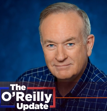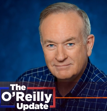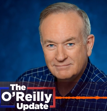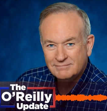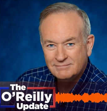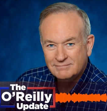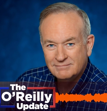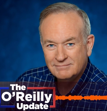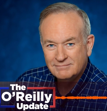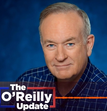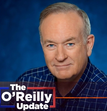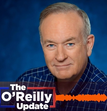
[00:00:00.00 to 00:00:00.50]

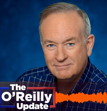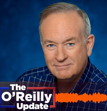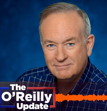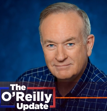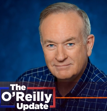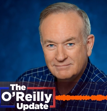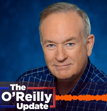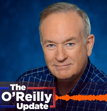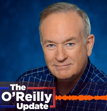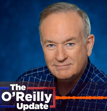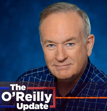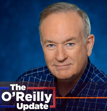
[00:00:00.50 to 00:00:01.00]

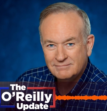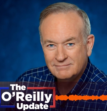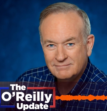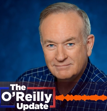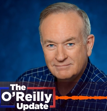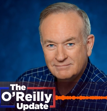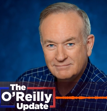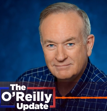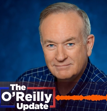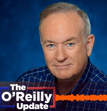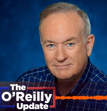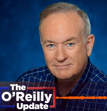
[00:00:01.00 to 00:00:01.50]

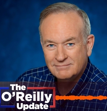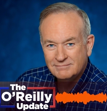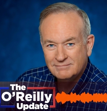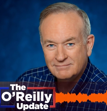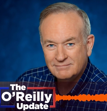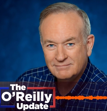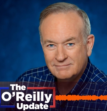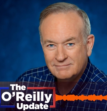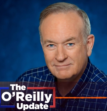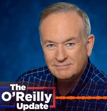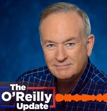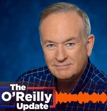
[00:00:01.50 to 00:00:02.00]

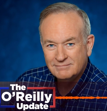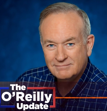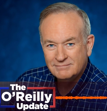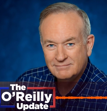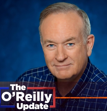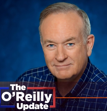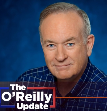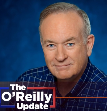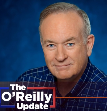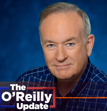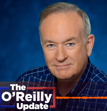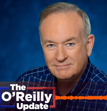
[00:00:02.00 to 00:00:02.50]

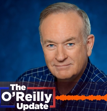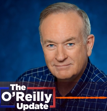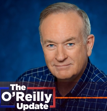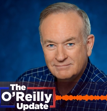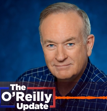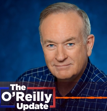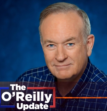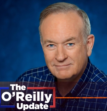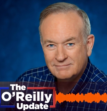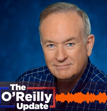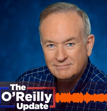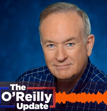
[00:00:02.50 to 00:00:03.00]

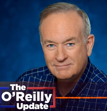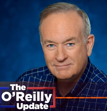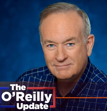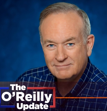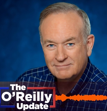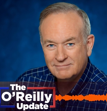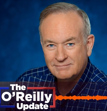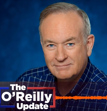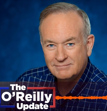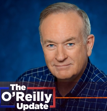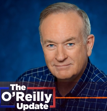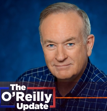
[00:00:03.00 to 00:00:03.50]

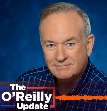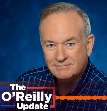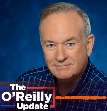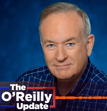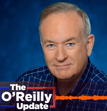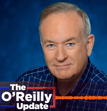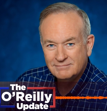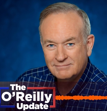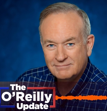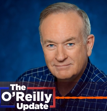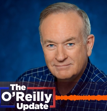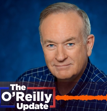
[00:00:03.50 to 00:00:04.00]

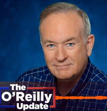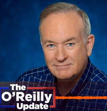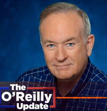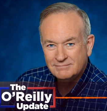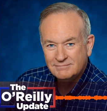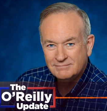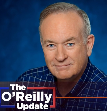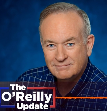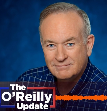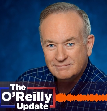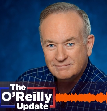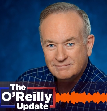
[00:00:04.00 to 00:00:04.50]

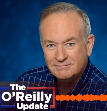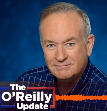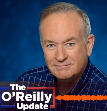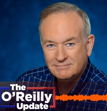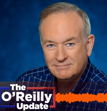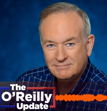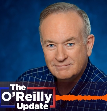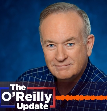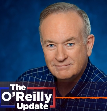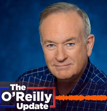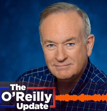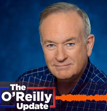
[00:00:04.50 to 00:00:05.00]

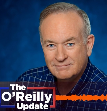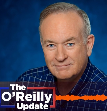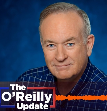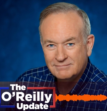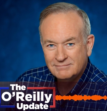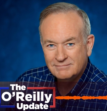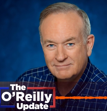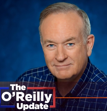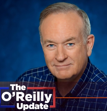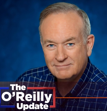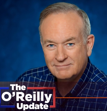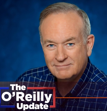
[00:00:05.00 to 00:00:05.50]

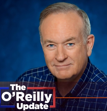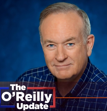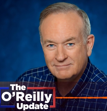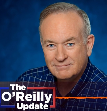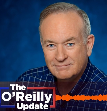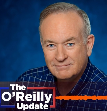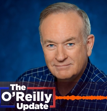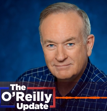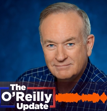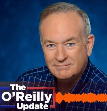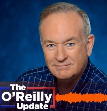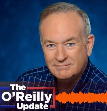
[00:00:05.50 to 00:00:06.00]

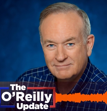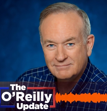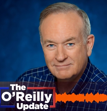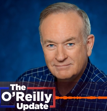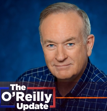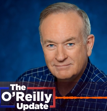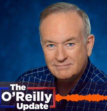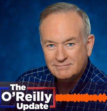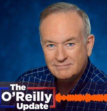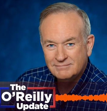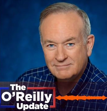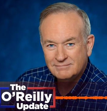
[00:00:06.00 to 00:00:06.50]

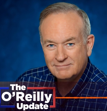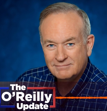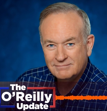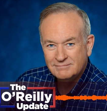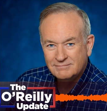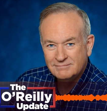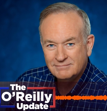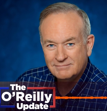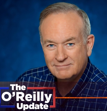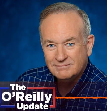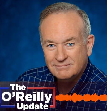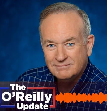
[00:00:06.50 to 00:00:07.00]

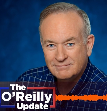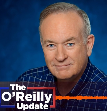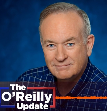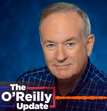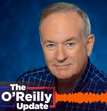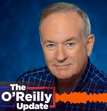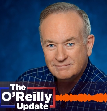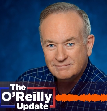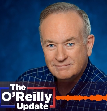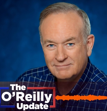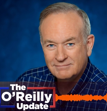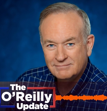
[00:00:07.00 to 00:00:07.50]

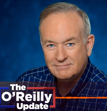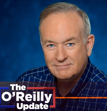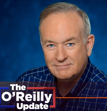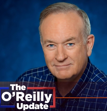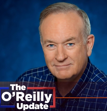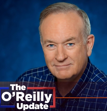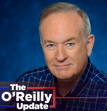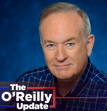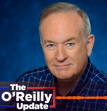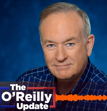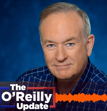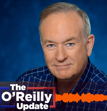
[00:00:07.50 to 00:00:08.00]
The face doesn't move, so there is nothing to read.